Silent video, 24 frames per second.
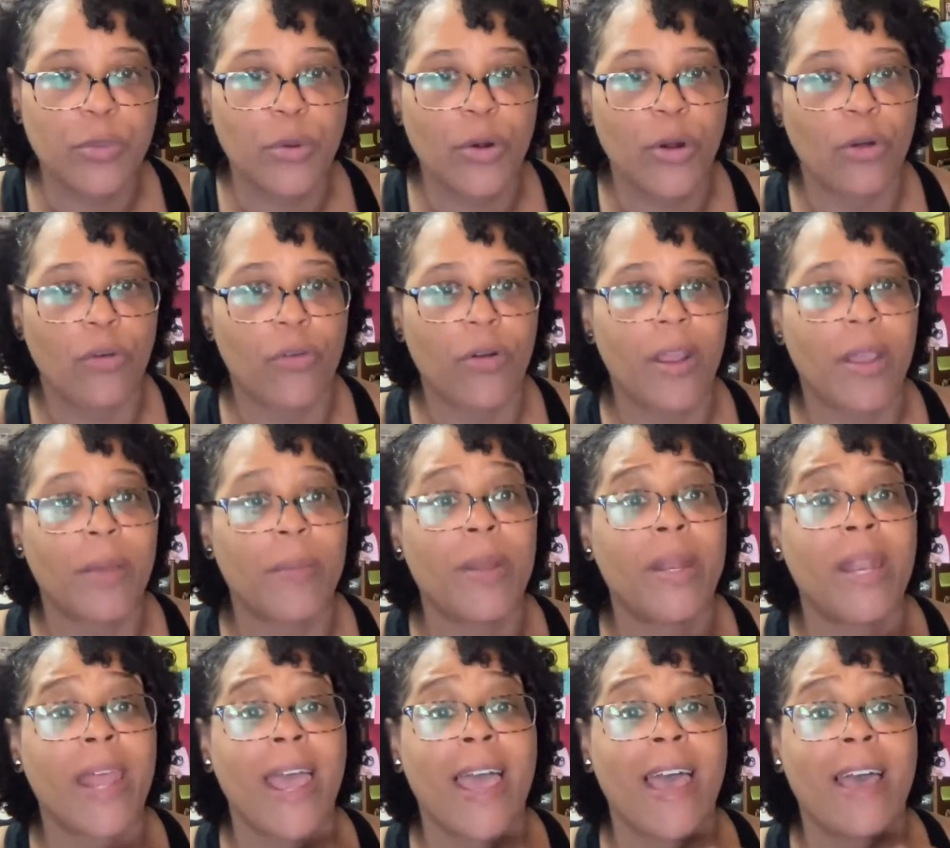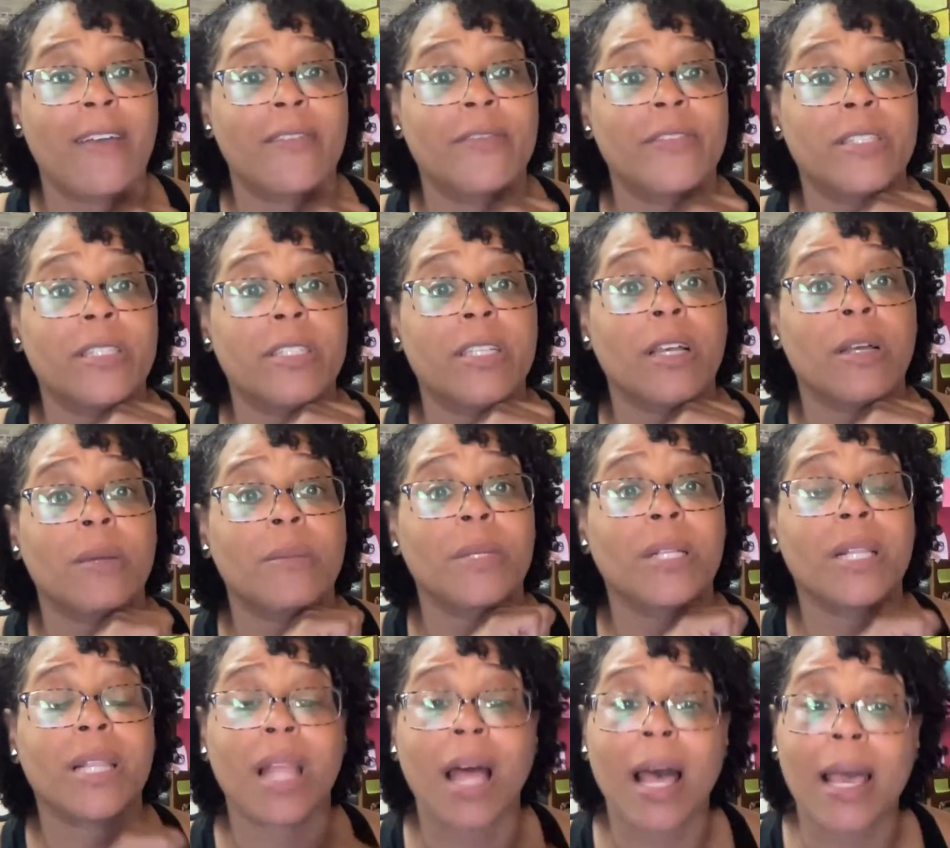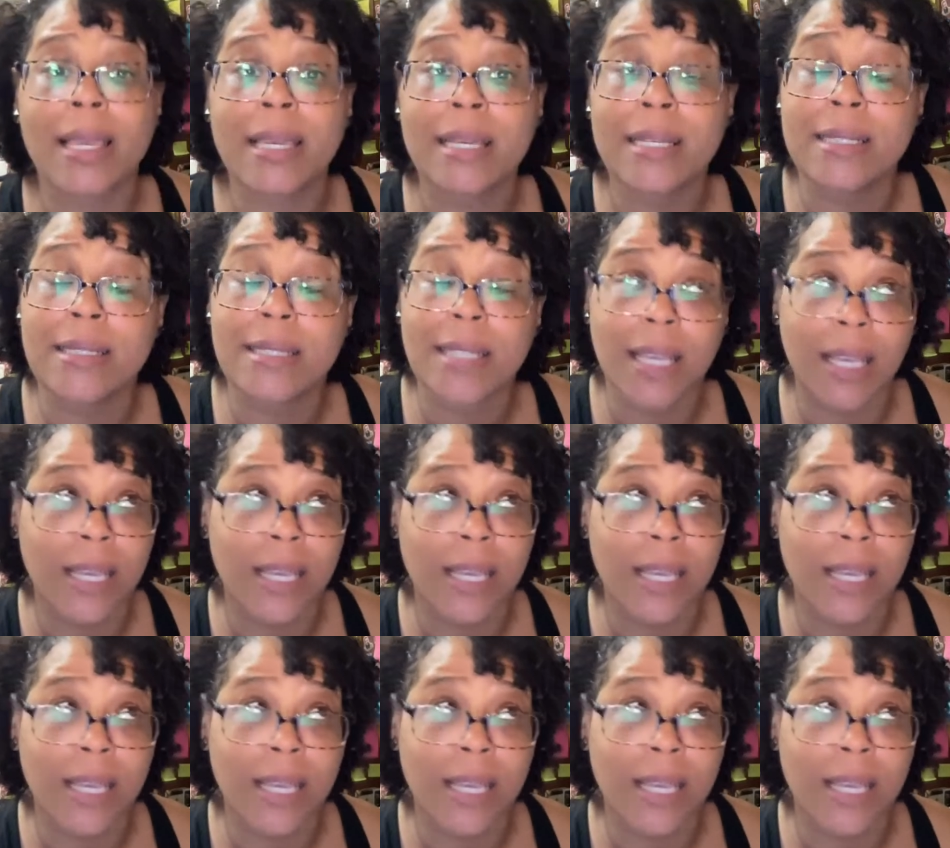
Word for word: program and have some clients